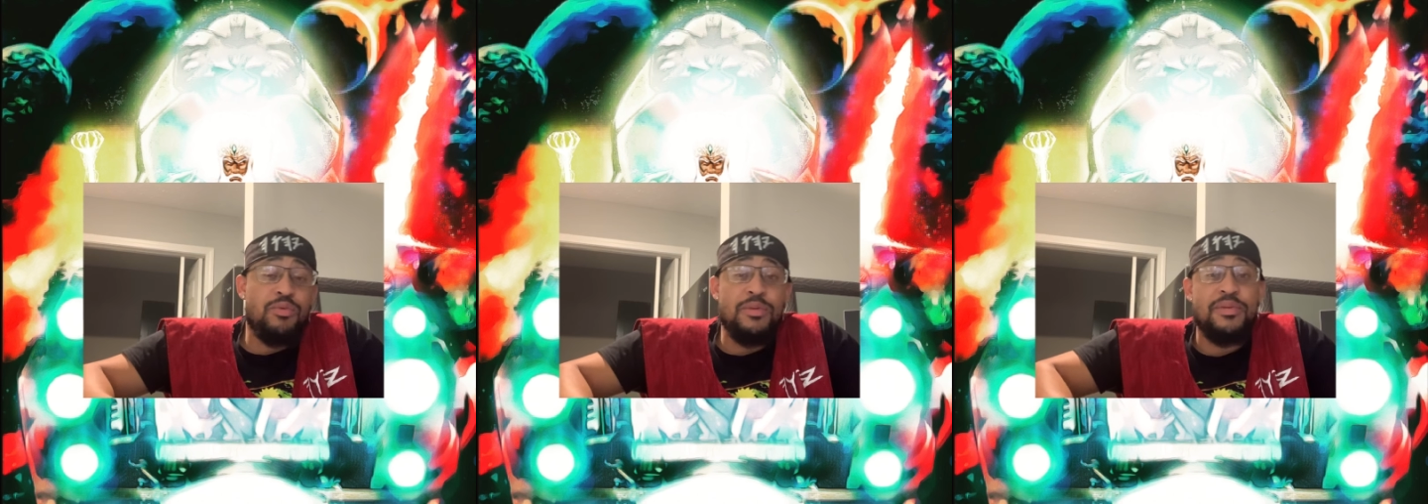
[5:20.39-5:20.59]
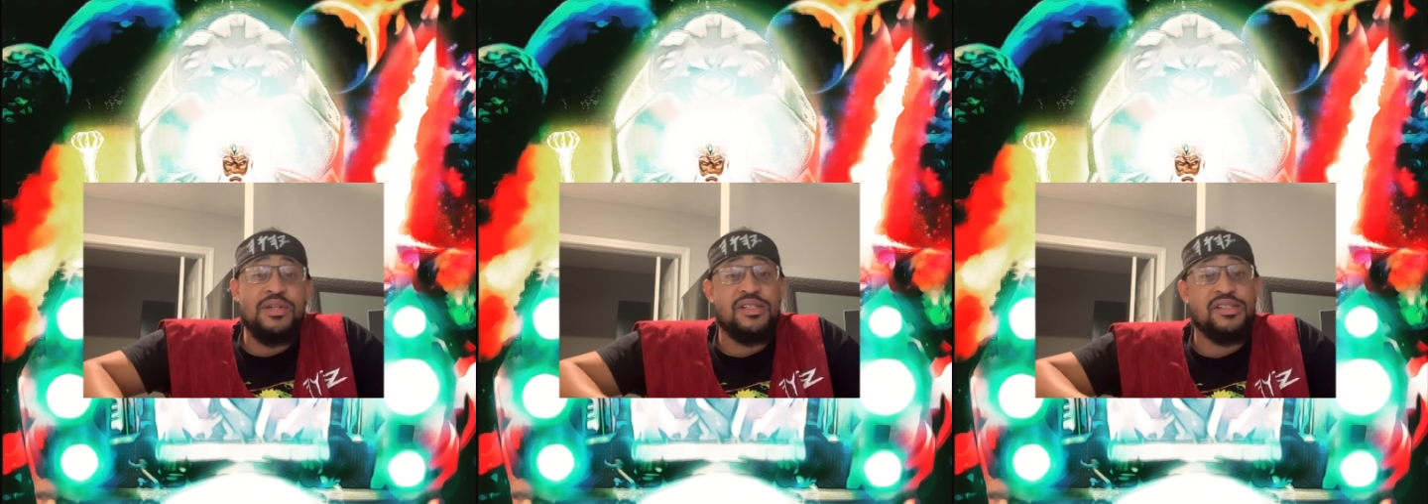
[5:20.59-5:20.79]

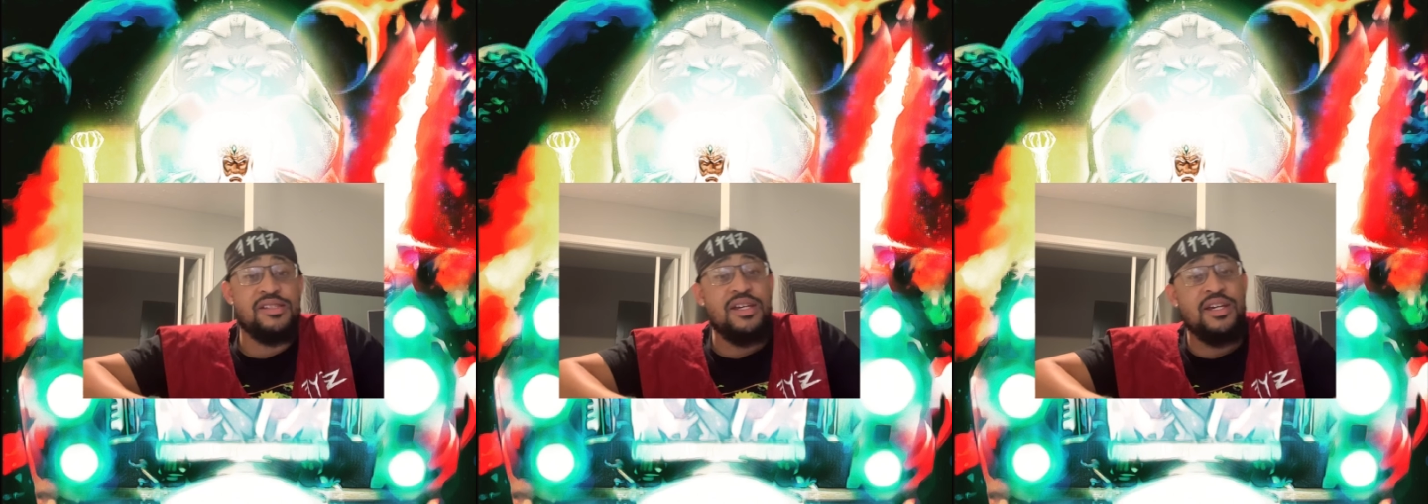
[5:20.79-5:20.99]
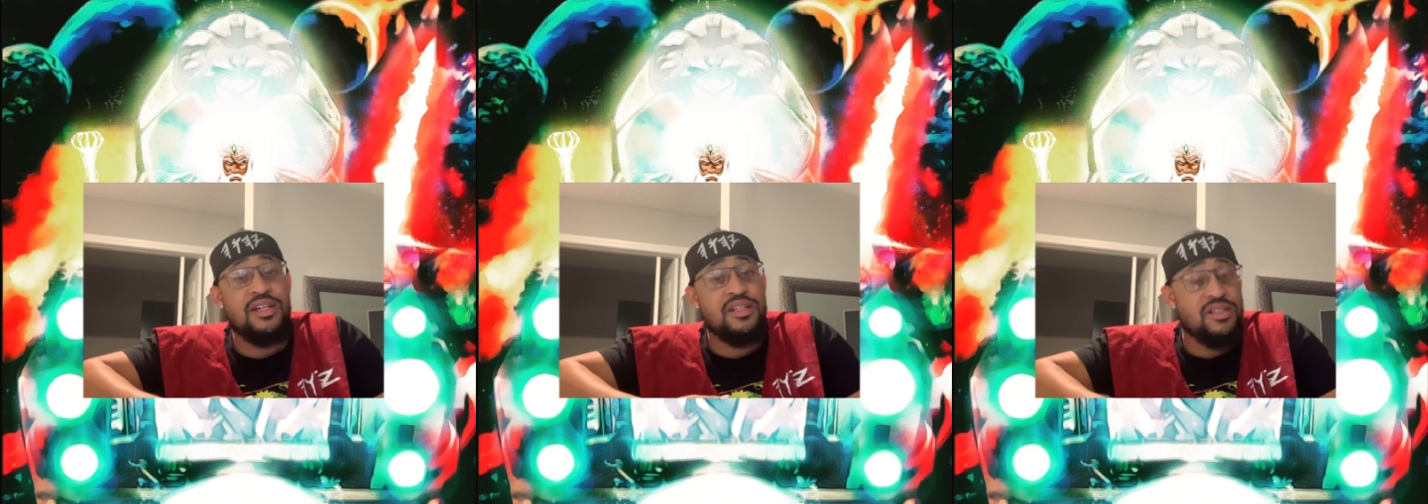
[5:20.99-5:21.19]
we've been
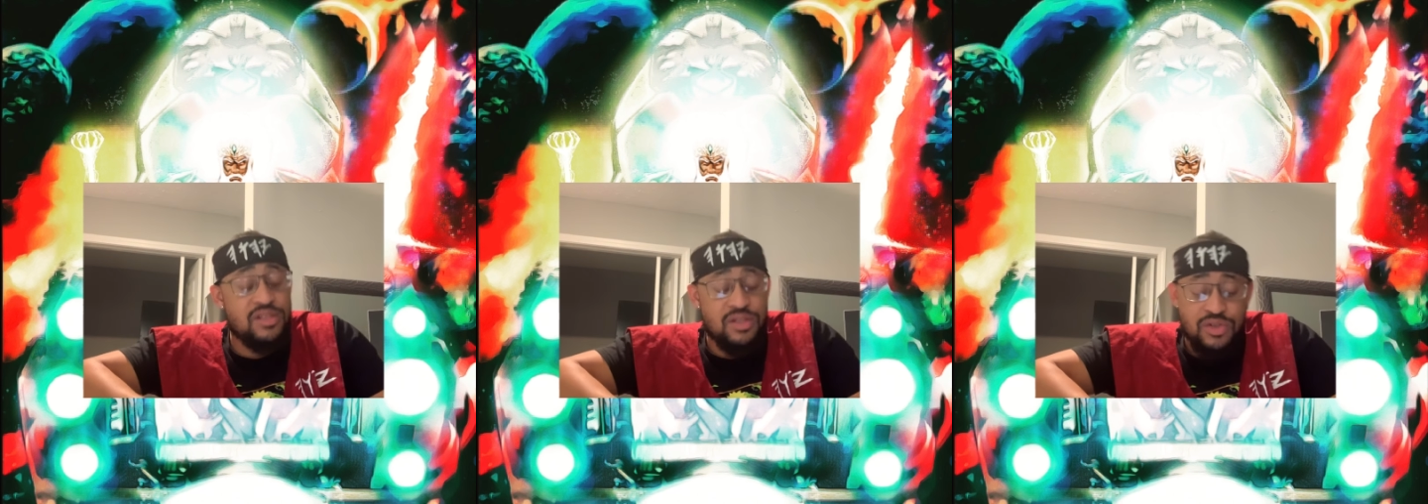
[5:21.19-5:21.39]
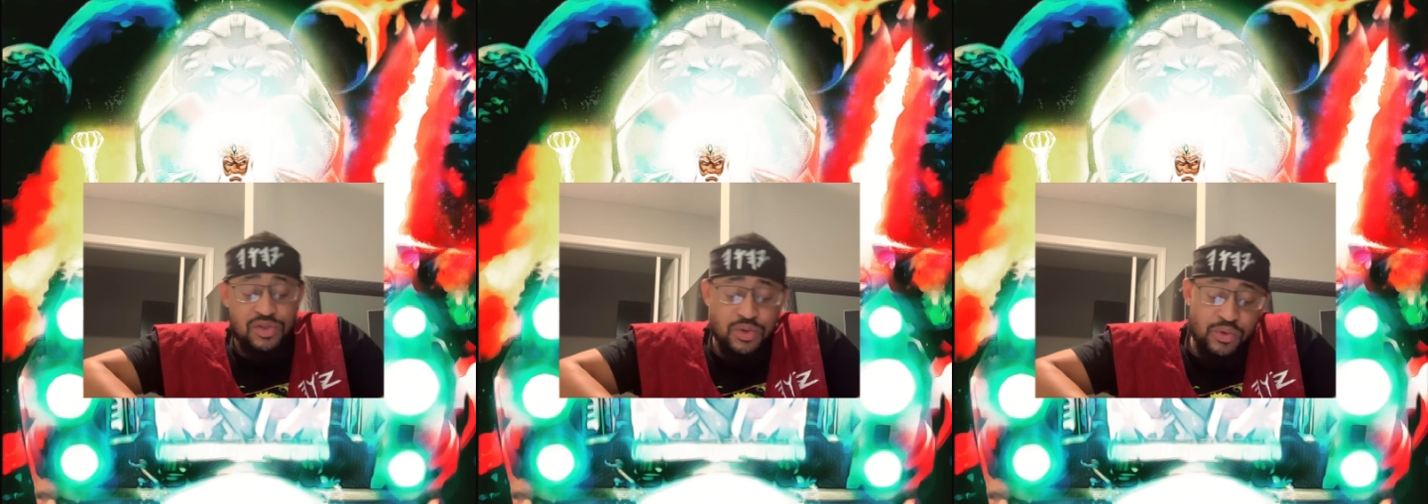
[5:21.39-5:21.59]
saying is
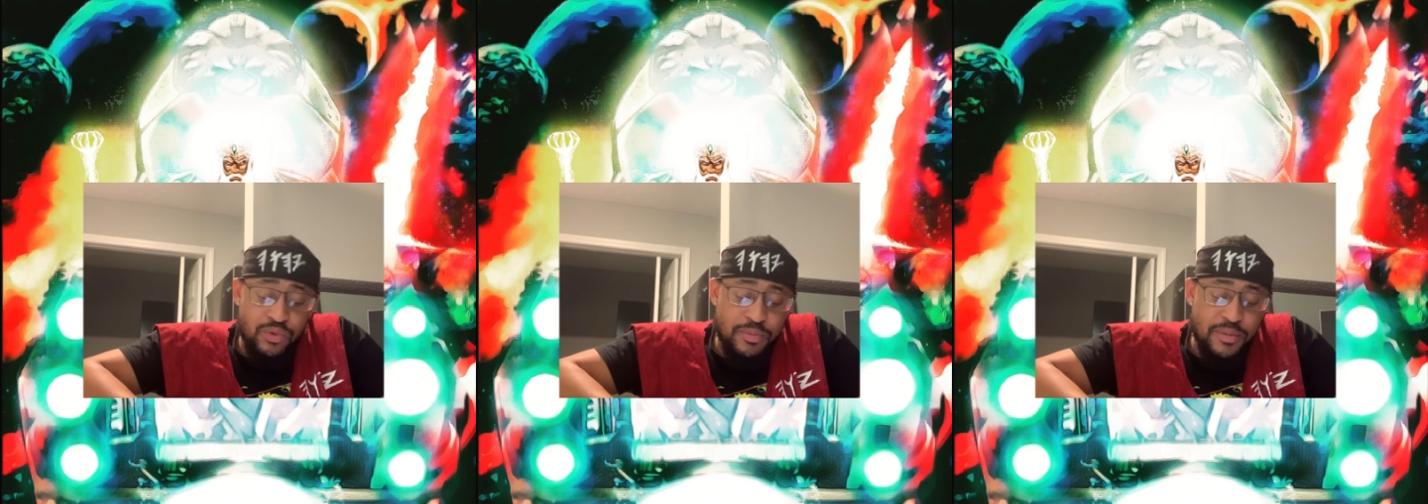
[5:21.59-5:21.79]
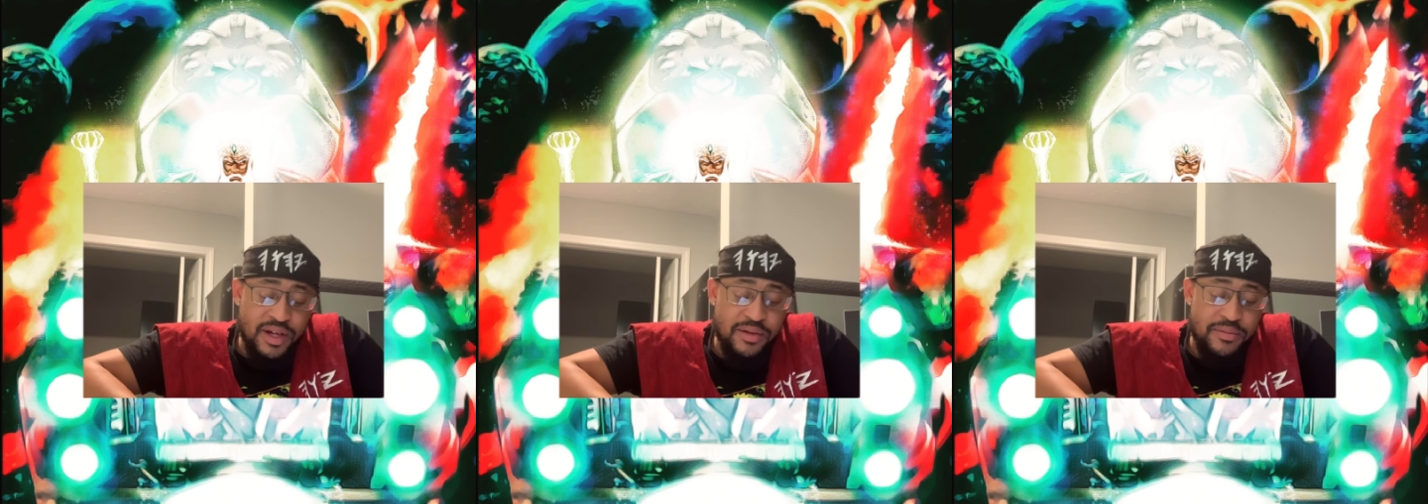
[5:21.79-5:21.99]
the
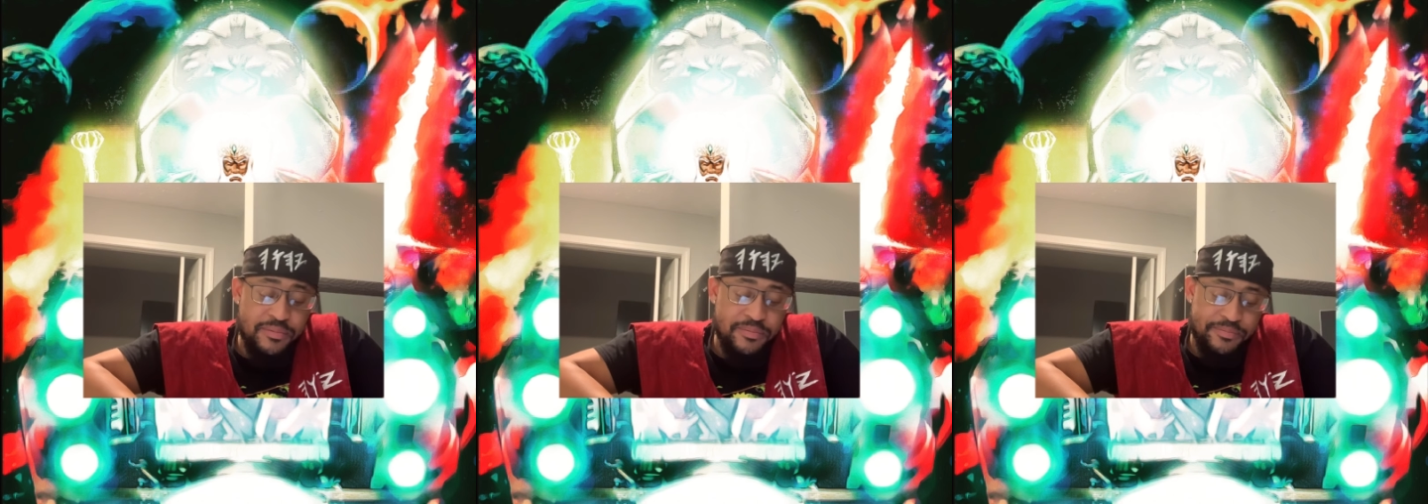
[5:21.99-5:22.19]
truth, man.